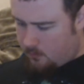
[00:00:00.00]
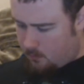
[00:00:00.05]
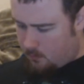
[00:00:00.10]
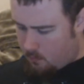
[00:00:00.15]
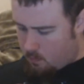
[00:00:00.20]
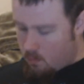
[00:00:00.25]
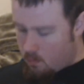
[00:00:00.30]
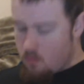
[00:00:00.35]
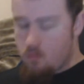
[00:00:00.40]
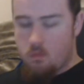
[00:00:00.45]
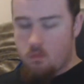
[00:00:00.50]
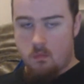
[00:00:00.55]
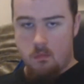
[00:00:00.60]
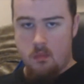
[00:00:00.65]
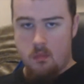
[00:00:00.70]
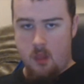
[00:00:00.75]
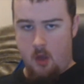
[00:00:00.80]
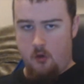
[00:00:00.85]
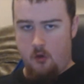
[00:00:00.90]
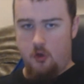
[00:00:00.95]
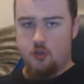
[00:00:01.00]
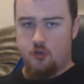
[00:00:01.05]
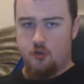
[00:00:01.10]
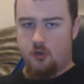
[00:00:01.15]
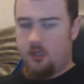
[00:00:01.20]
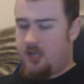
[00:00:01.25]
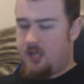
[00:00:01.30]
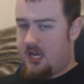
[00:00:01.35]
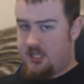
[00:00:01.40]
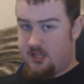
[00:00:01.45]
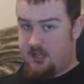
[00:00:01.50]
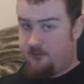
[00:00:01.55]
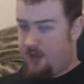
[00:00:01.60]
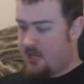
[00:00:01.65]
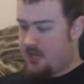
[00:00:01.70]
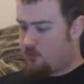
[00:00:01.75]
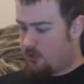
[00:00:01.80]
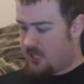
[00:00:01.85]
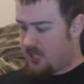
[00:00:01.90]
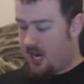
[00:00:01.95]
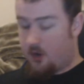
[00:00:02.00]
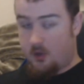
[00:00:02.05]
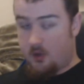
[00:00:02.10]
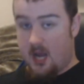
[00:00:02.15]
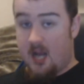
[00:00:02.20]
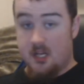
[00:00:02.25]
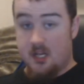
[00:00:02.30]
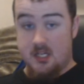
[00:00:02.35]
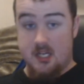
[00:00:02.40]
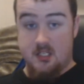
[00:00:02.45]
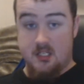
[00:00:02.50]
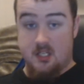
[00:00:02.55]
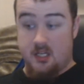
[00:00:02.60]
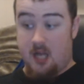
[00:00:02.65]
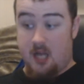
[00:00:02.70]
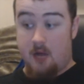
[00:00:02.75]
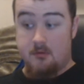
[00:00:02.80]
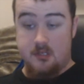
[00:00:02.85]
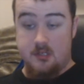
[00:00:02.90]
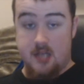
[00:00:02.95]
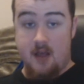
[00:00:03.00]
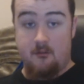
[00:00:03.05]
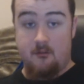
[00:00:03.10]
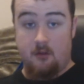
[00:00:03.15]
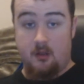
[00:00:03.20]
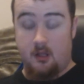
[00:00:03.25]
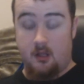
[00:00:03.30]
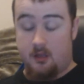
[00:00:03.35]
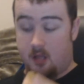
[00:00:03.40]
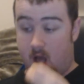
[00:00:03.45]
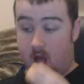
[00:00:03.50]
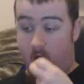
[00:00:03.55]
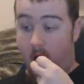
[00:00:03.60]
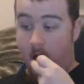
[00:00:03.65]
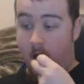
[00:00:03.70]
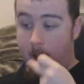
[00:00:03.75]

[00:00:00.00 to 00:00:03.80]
those are really nice. If that's what takoyaki tastes like, I'd definitely like that.